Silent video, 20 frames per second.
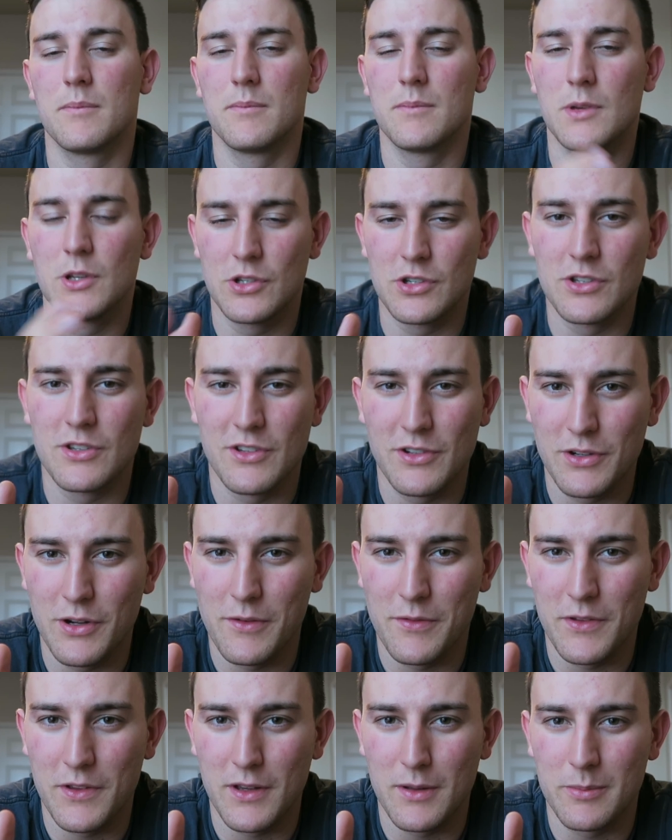But you should still go
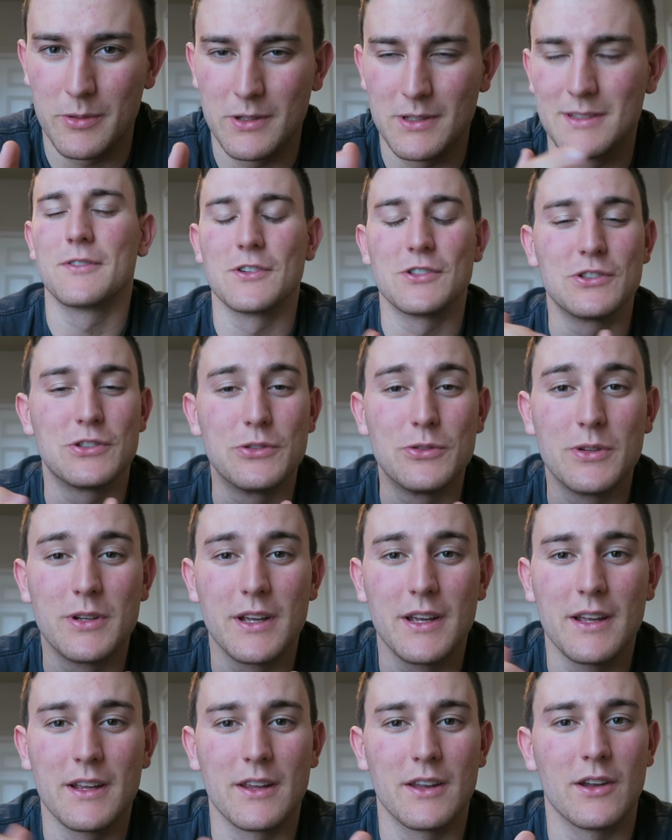for the 8 points. For
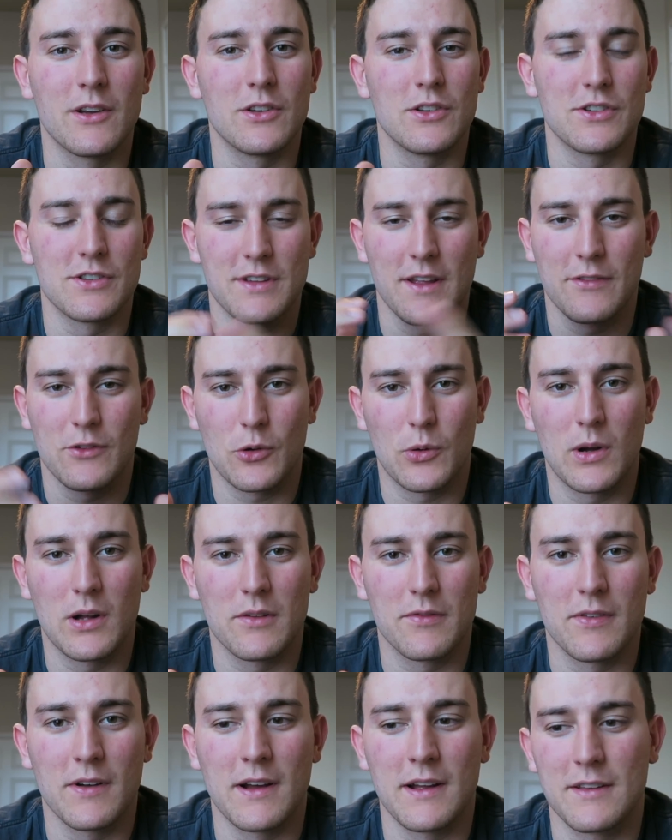shooting, you just have to
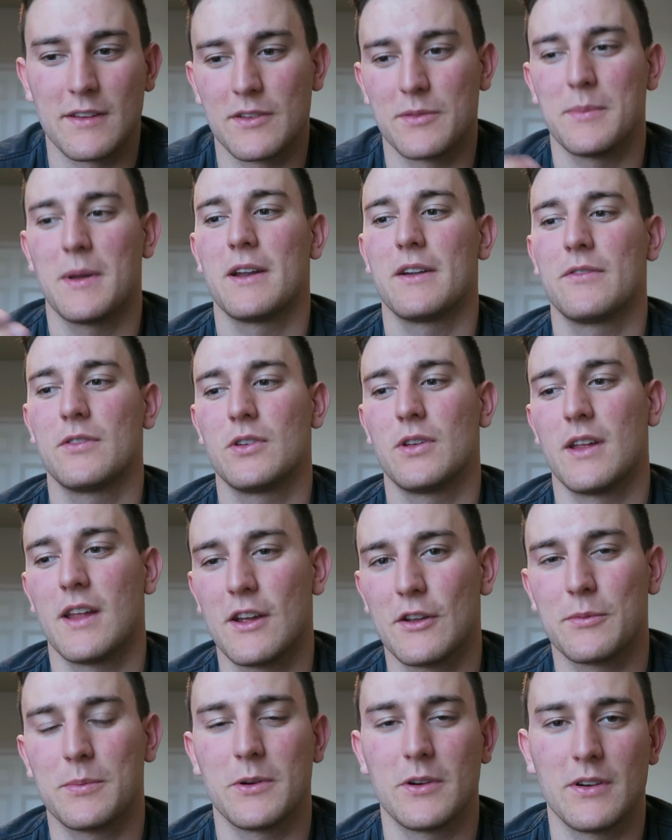qualify. It doesn't matter if you get
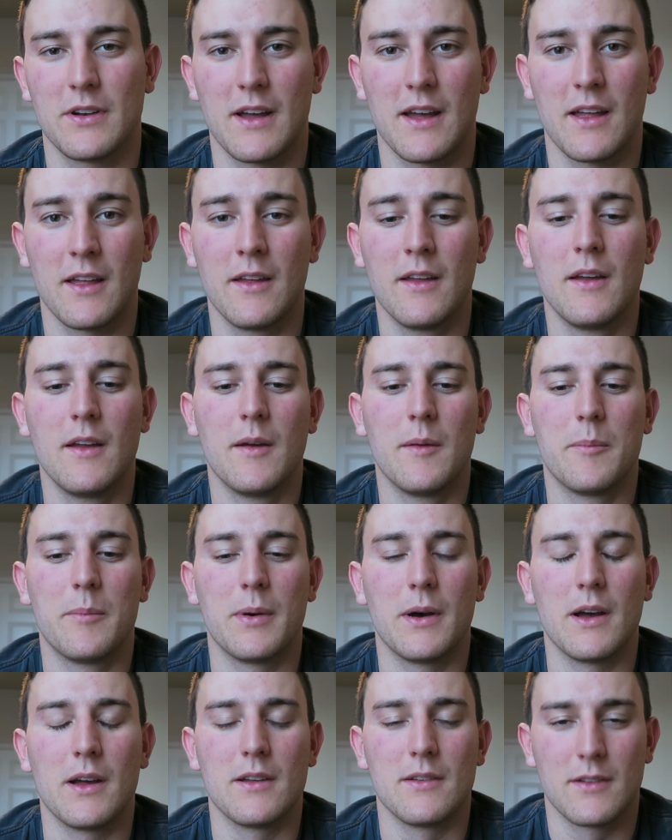expert or not.
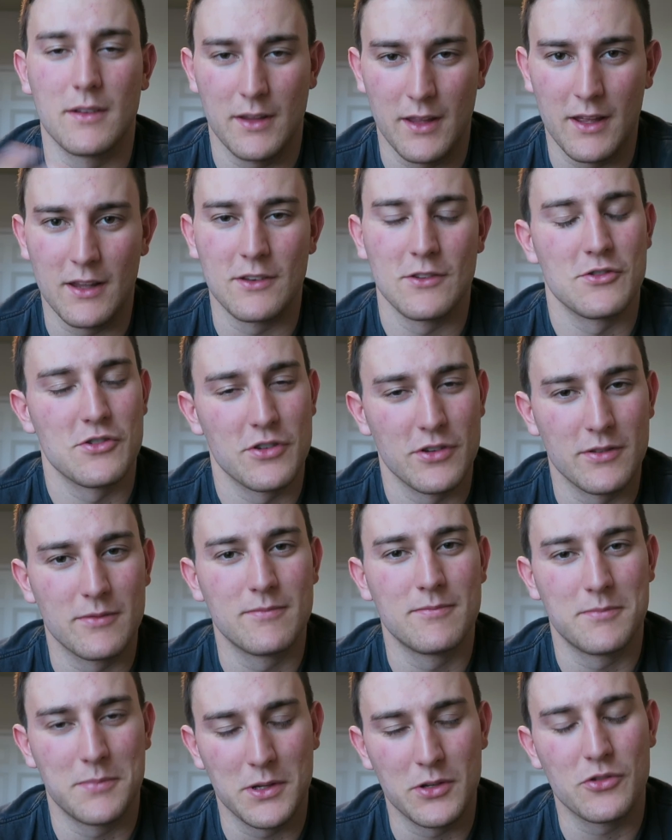But again, you should
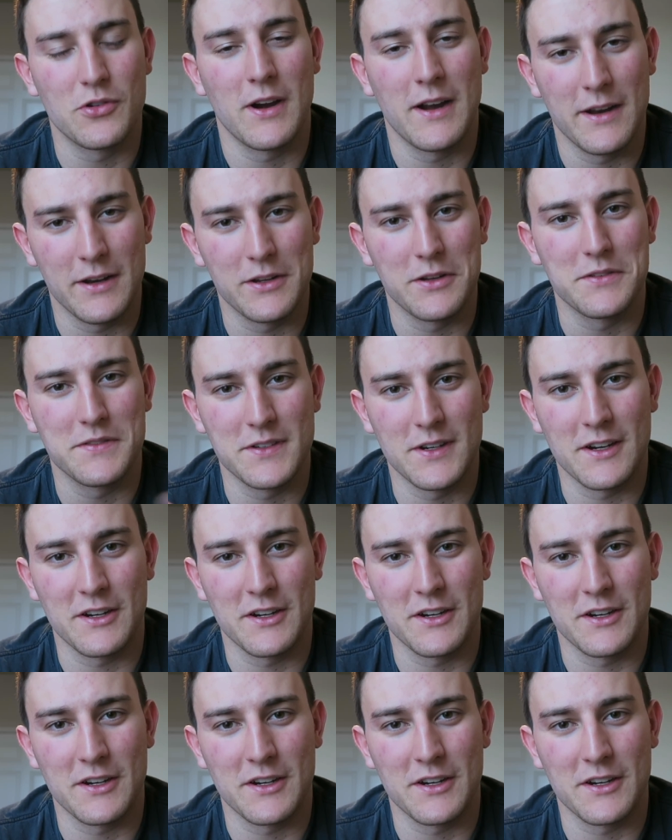be trying to go for